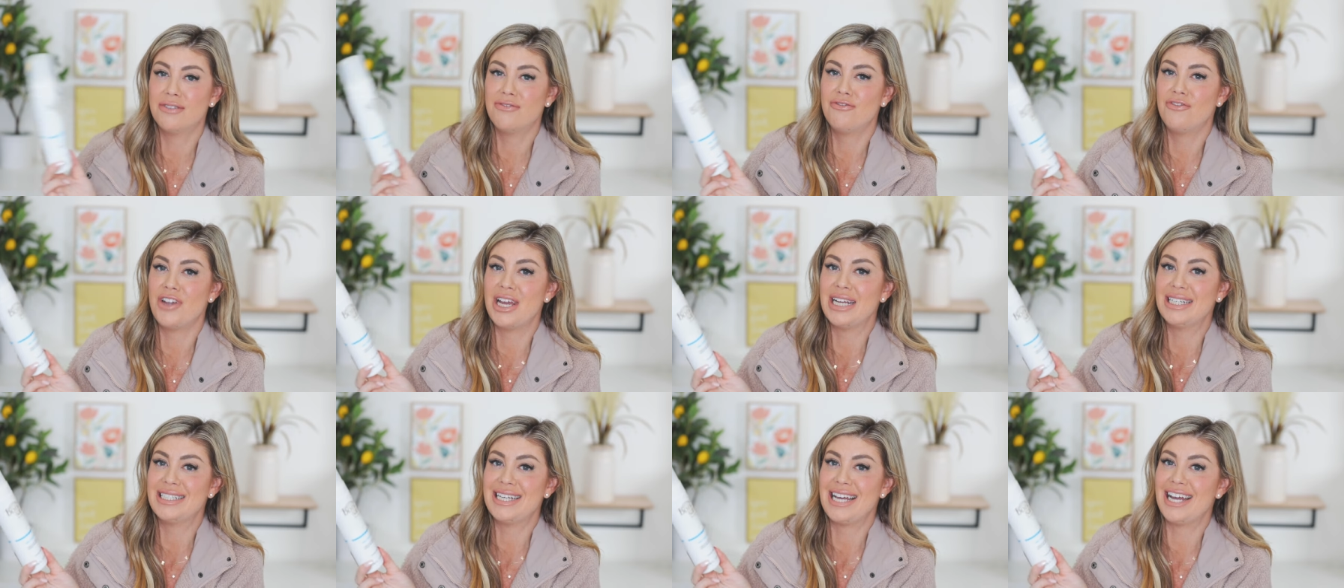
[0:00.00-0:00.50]

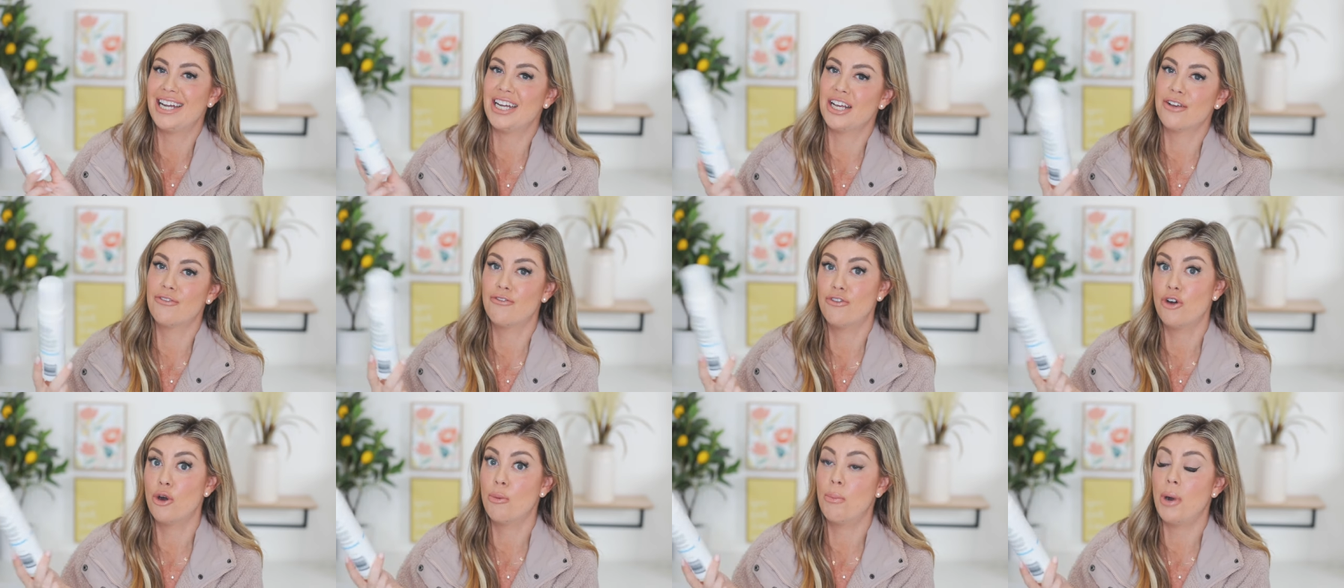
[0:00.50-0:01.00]
fake tanning
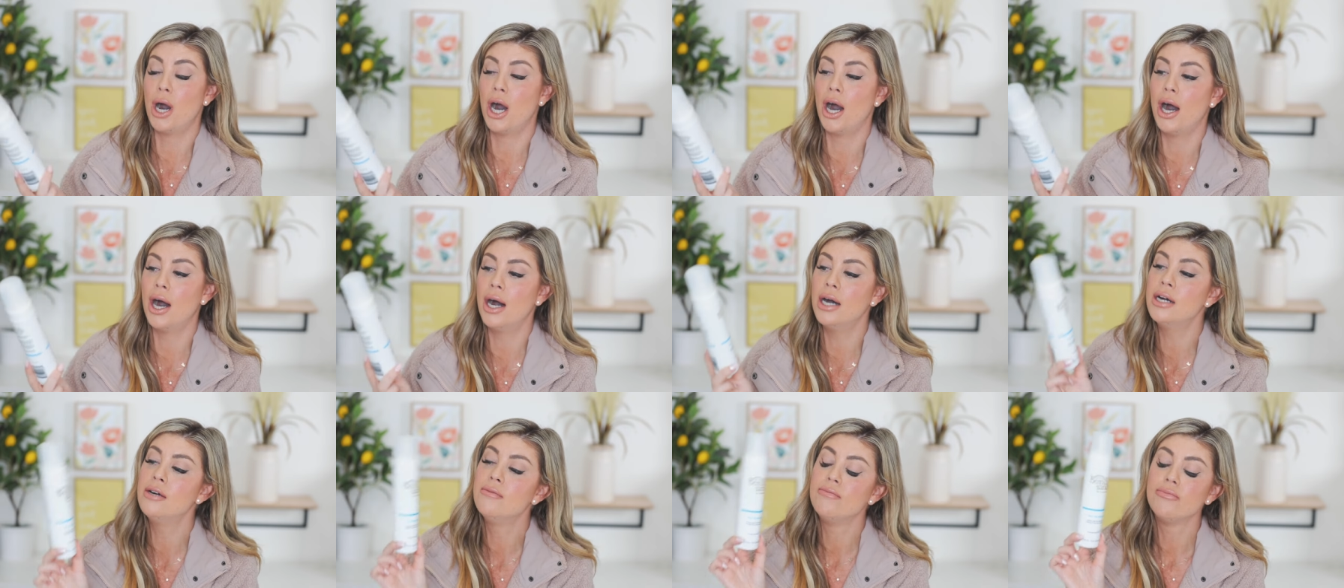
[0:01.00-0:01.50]
faux
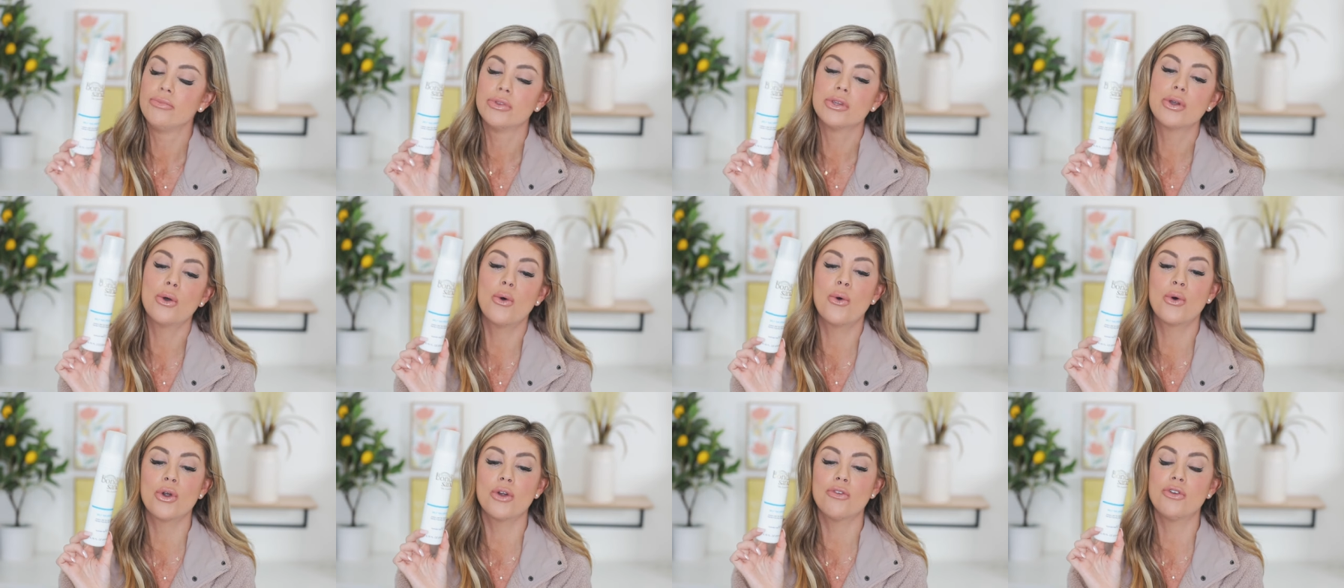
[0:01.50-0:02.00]
pas,
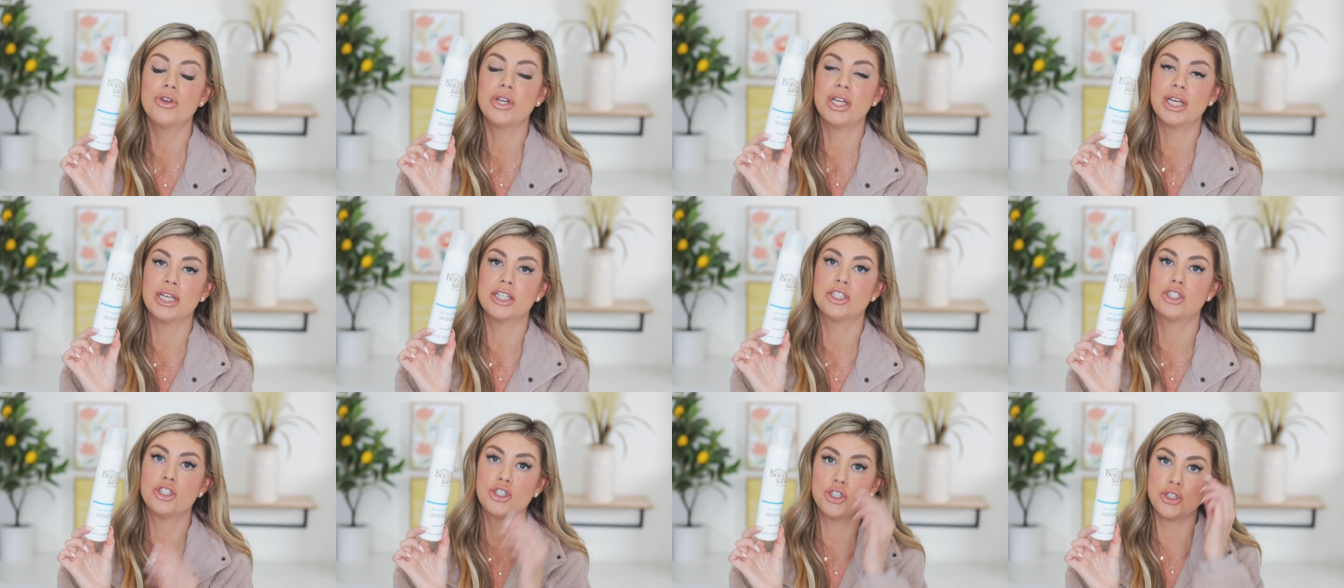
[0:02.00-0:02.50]
or if you
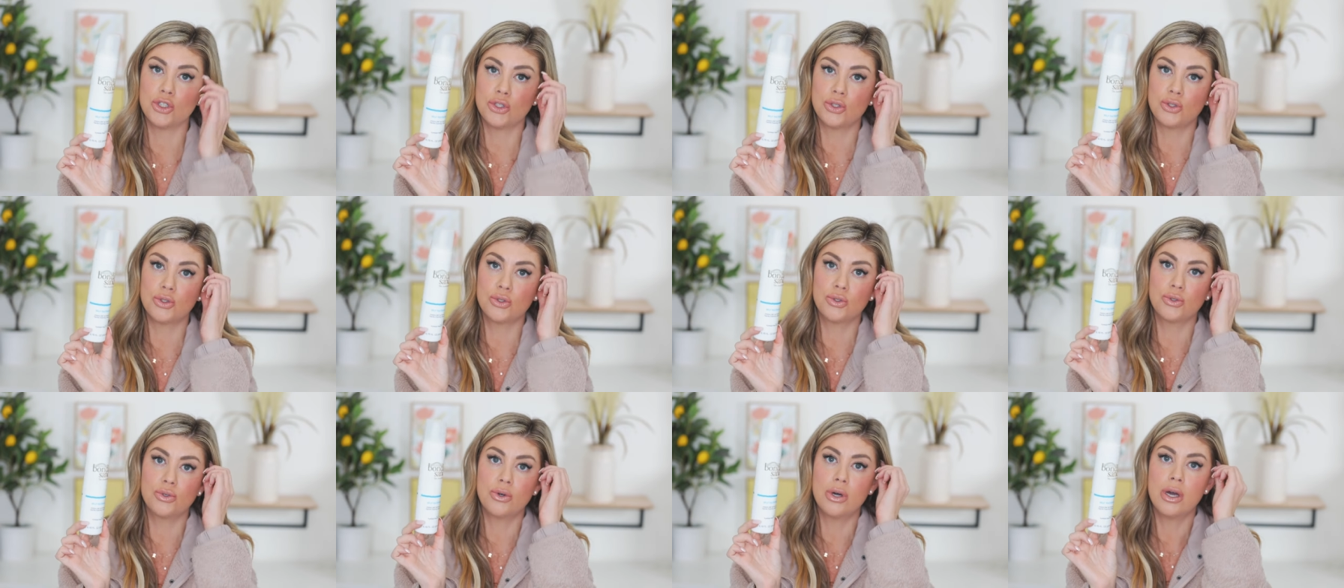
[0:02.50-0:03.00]
need
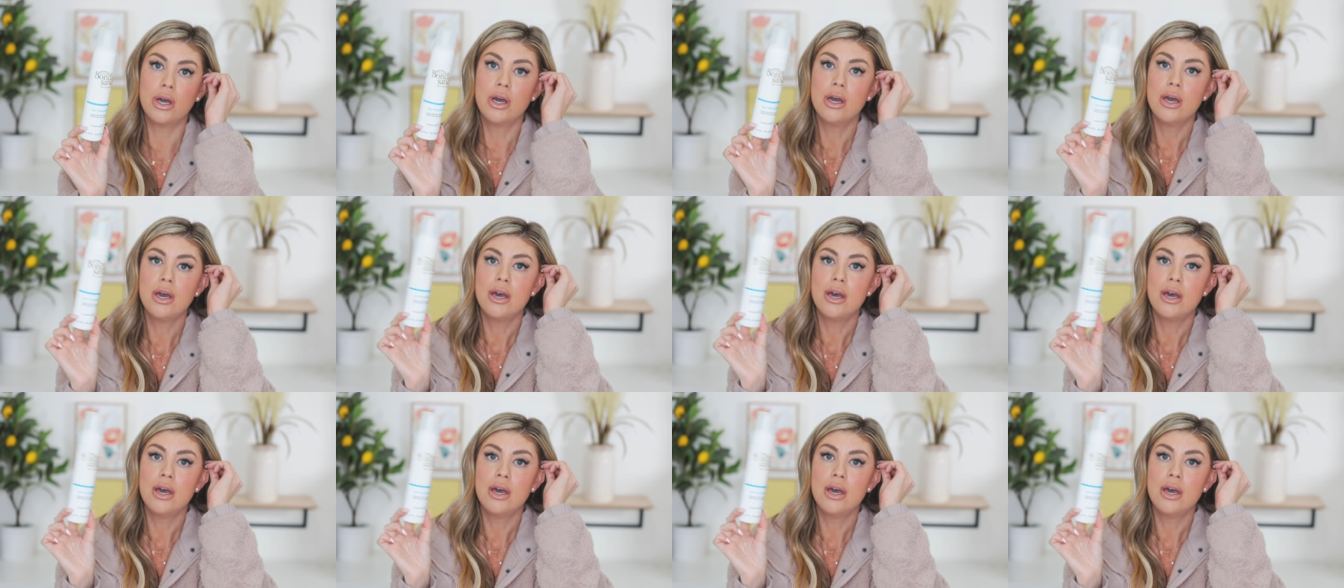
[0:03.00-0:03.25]
to